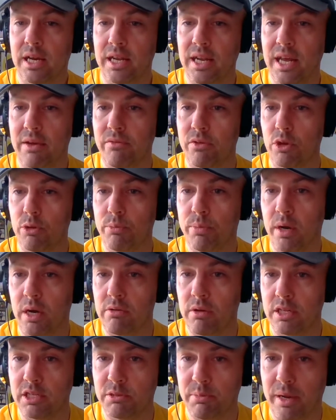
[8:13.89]
having your
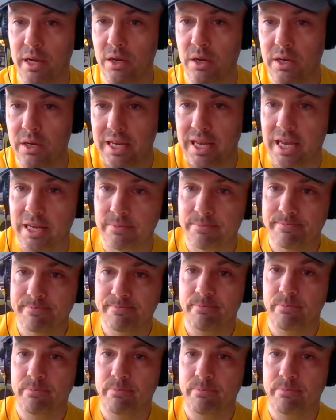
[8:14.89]
parkruns back on again.